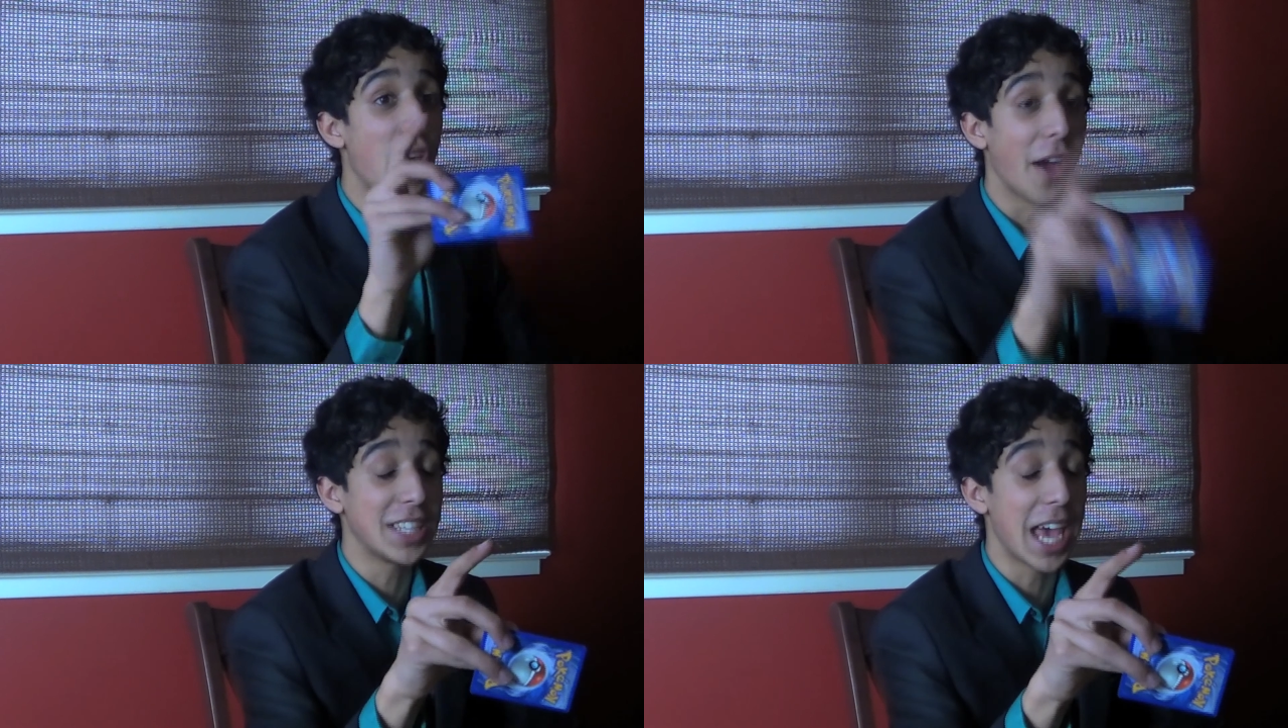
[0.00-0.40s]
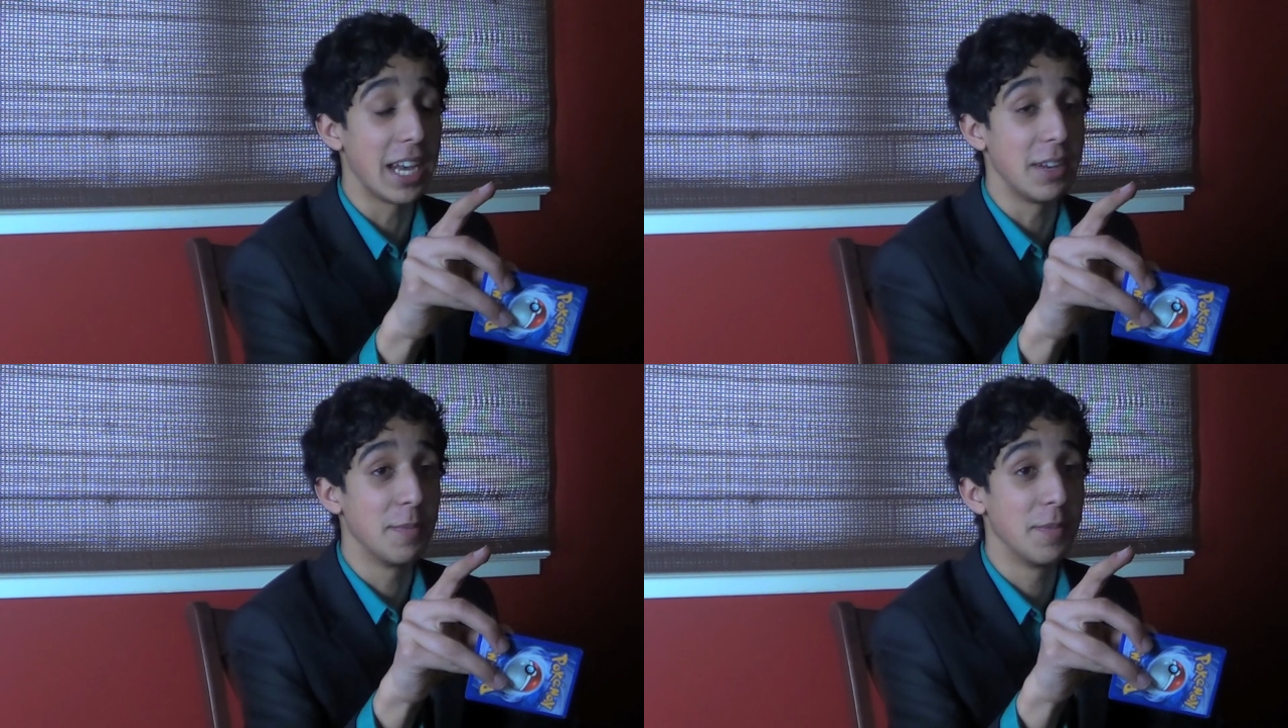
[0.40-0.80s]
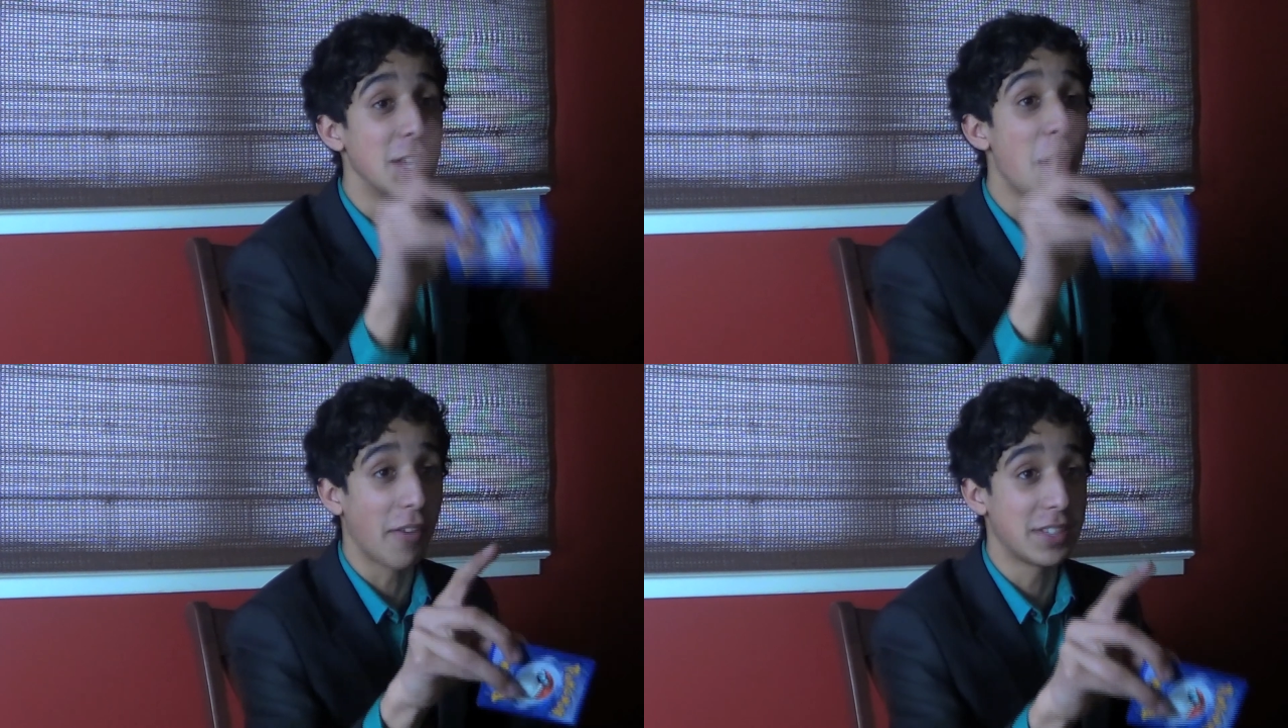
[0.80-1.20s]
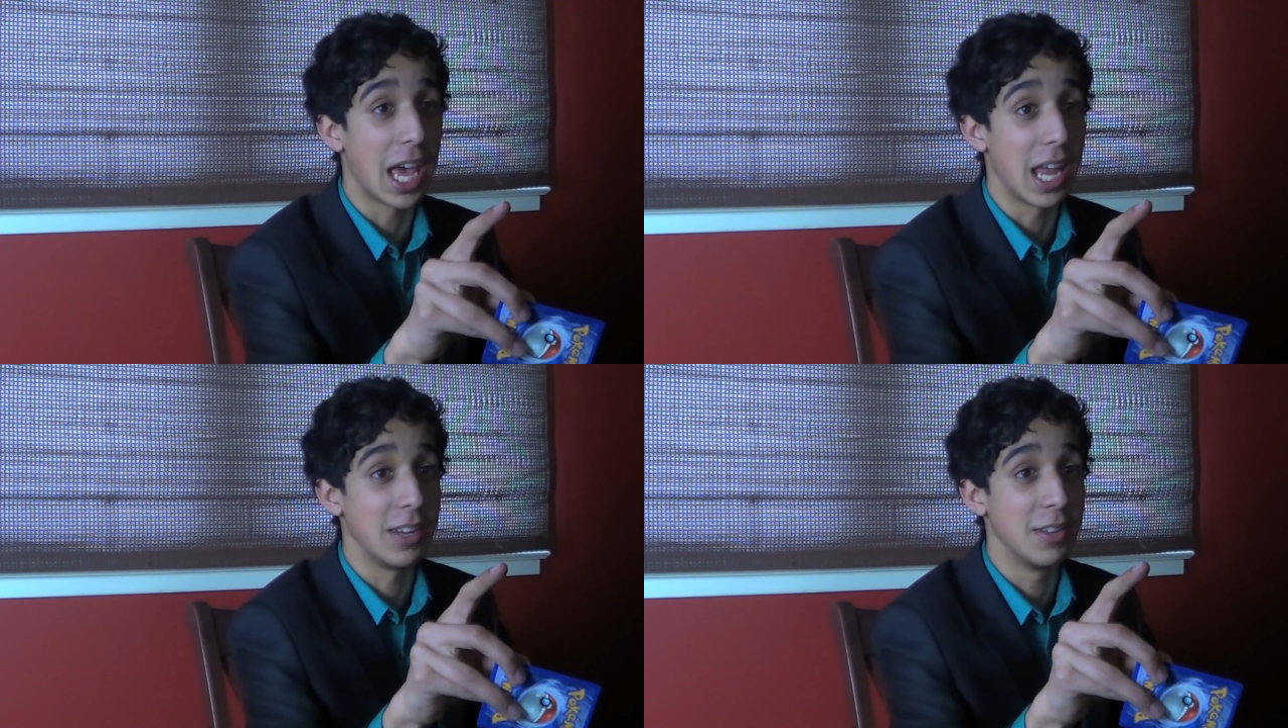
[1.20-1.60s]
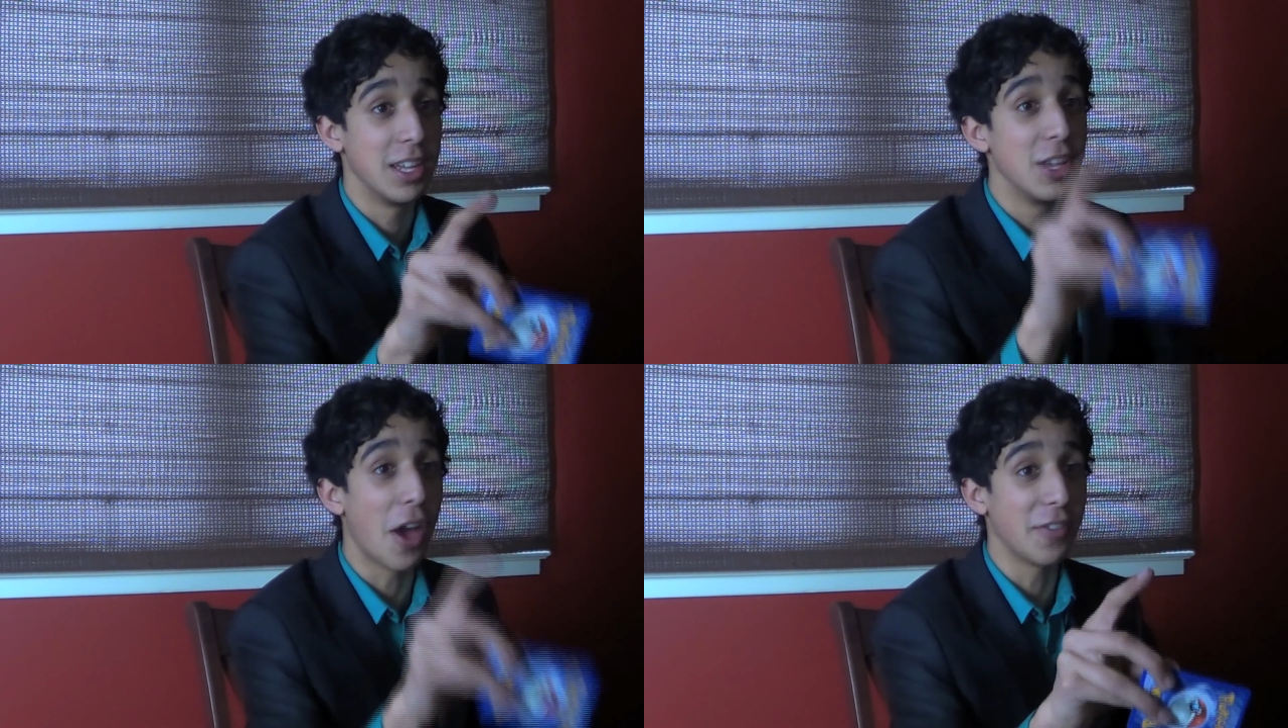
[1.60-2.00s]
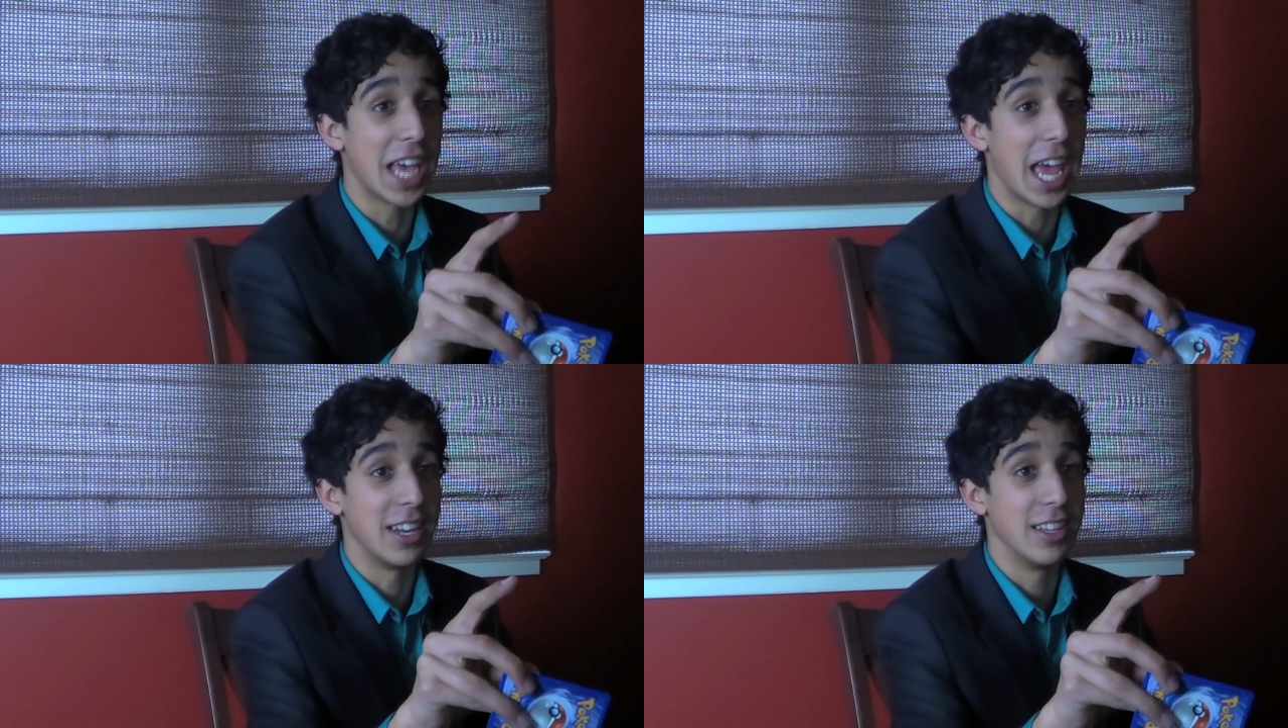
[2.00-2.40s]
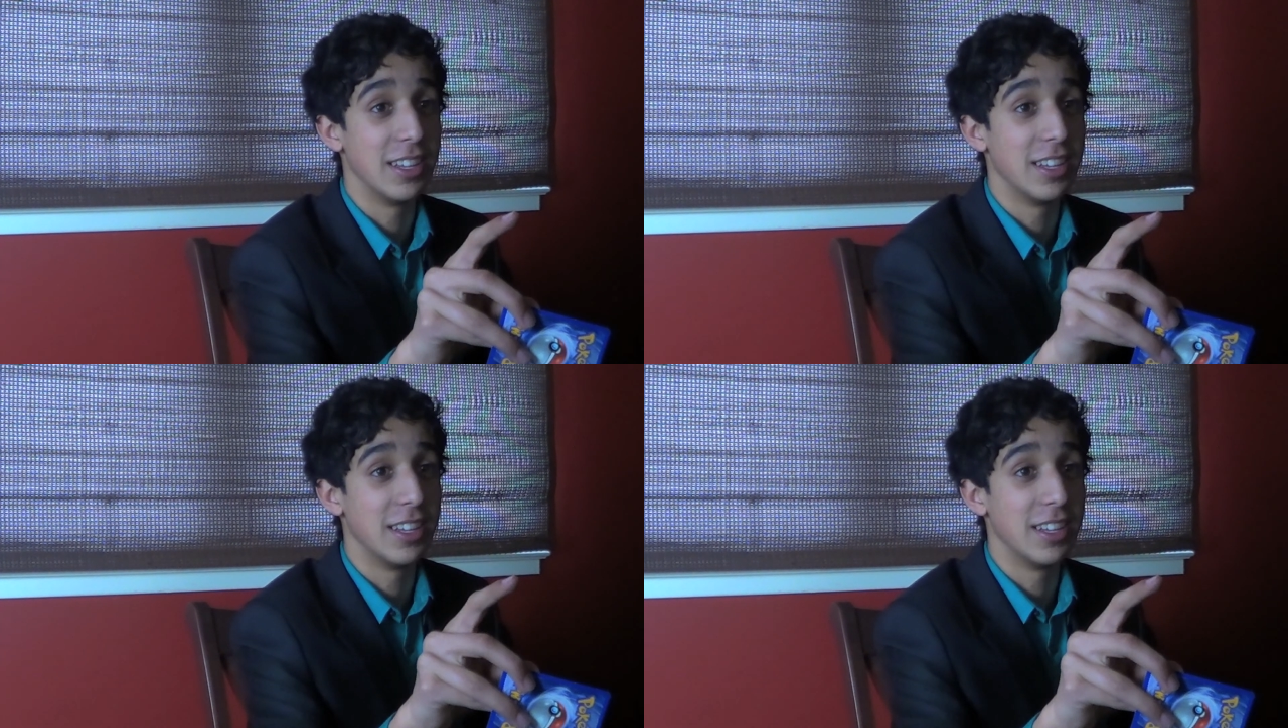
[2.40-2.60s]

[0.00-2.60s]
You have 10. You have 10. You have 10.